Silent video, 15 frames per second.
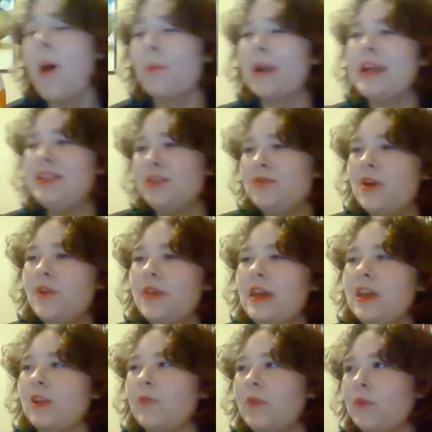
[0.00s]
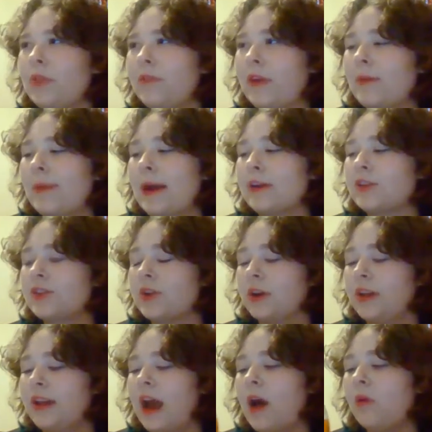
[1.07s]
but I do know that Interview with the Vampire
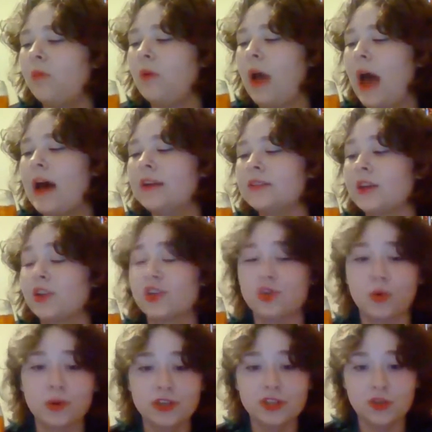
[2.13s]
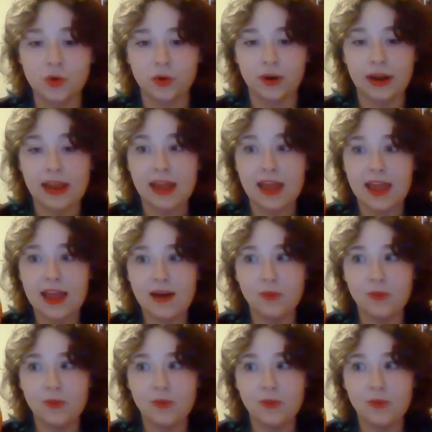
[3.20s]
started out as a short story,